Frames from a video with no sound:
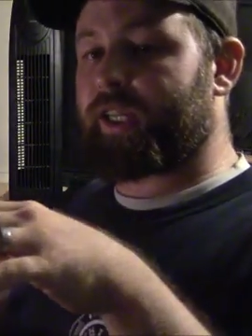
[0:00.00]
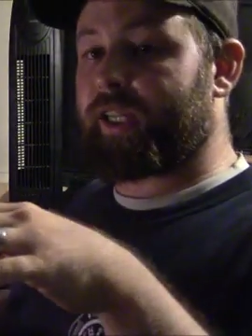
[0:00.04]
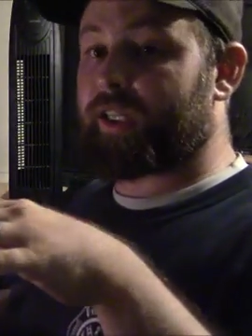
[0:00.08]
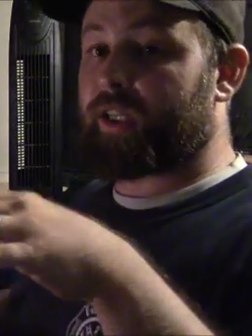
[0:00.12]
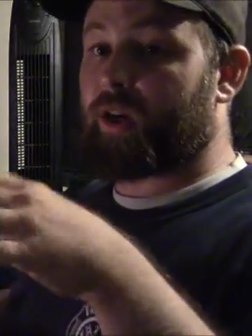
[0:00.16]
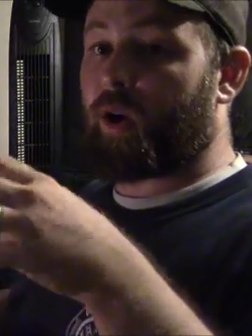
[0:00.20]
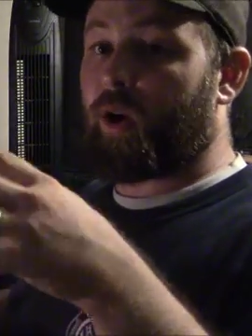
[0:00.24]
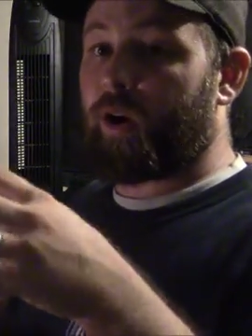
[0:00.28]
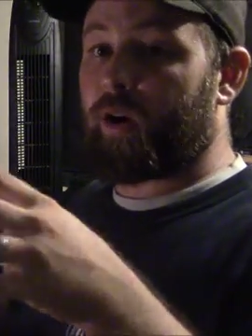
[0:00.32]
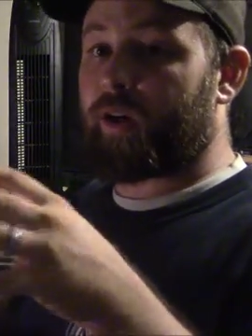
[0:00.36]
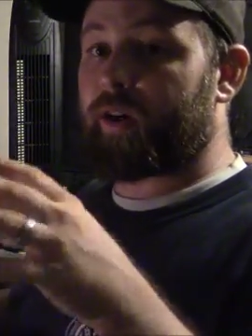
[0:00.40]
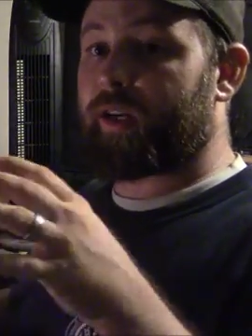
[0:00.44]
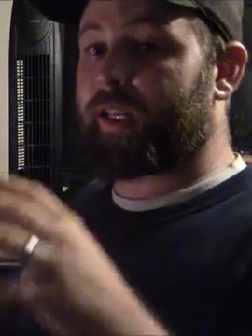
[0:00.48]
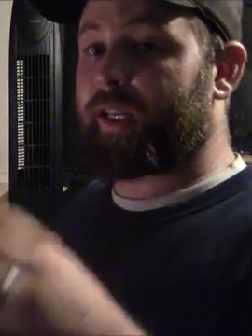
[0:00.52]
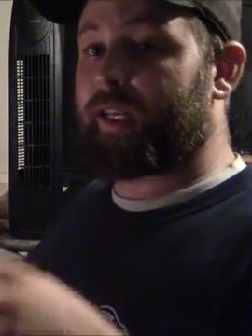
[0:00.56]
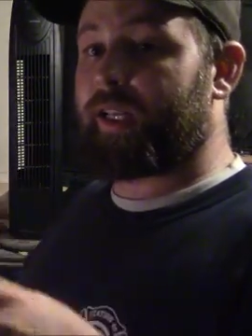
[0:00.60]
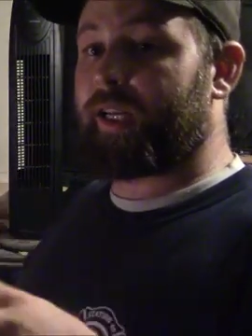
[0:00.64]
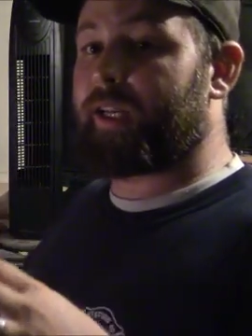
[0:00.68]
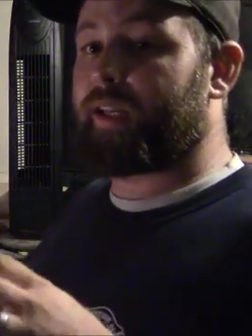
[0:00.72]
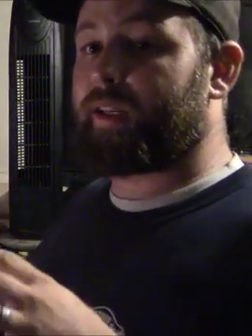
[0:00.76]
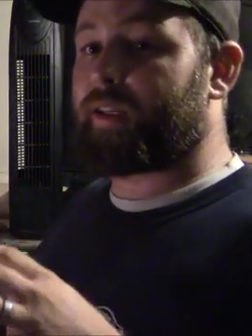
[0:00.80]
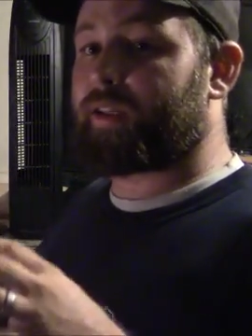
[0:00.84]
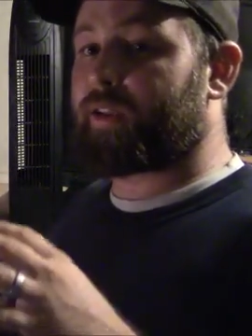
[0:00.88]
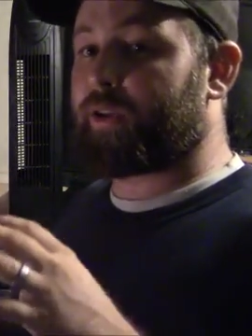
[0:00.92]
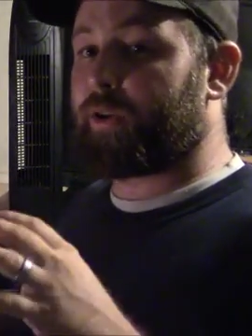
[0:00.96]
It's hard to
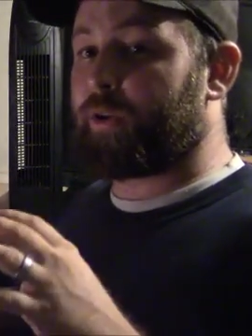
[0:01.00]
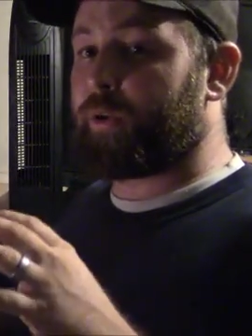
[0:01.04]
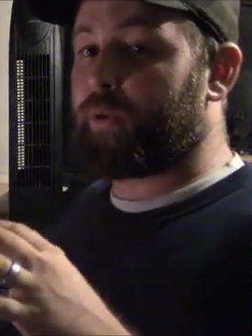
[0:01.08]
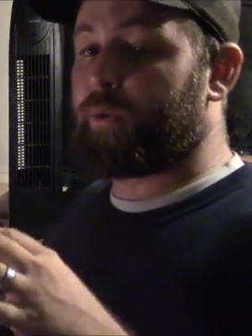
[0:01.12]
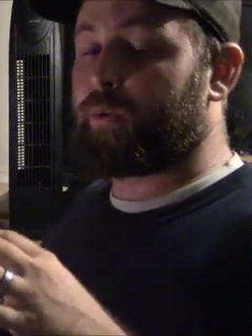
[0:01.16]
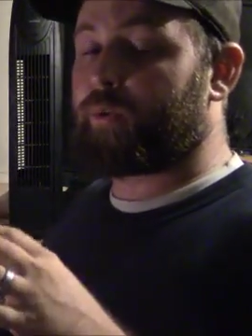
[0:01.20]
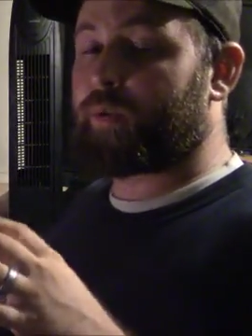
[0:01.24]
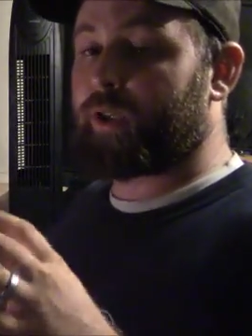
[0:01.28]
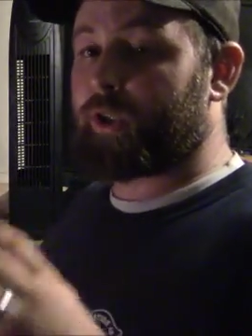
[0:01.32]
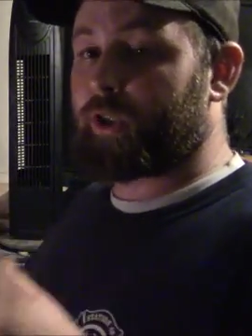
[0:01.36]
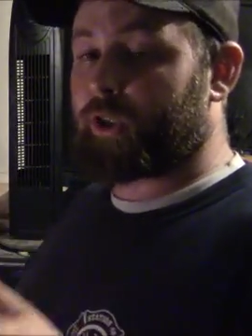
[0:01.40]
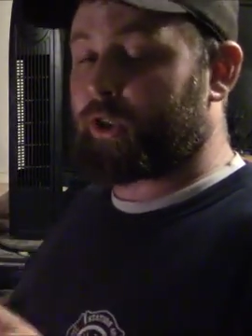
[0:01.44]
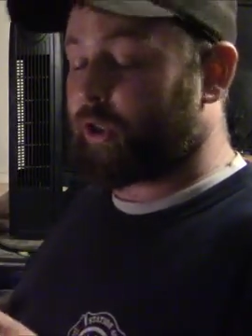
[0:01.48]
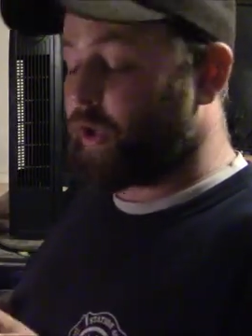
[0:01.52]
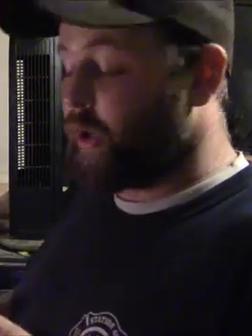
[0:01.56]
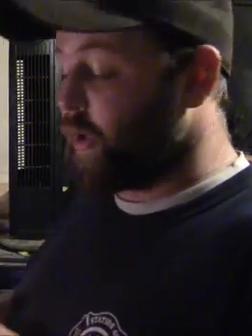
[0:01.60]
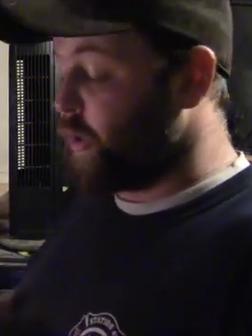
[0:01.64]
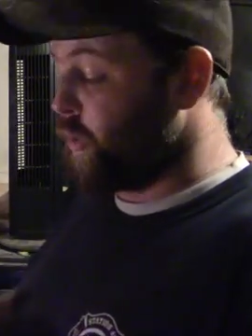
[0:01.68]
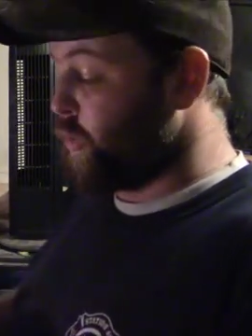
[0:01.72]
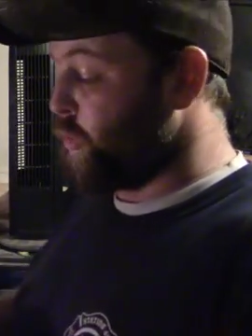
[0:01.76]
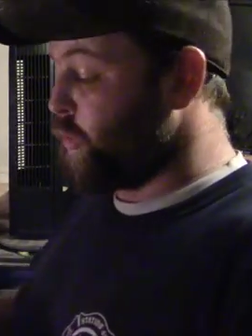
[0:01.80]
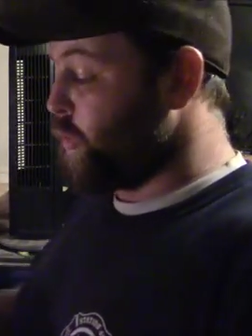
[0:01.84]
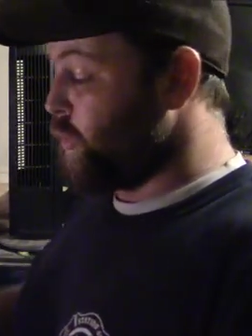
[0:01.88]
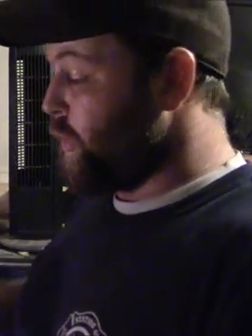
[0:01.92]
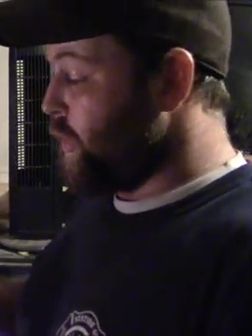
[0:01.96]
get it to
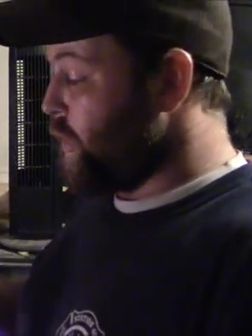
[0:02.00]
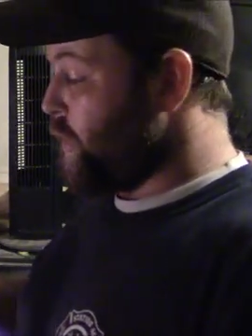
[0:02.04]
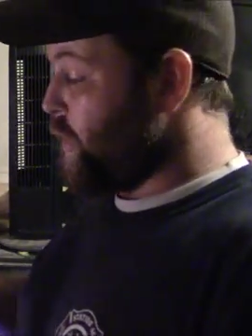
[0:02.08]
control.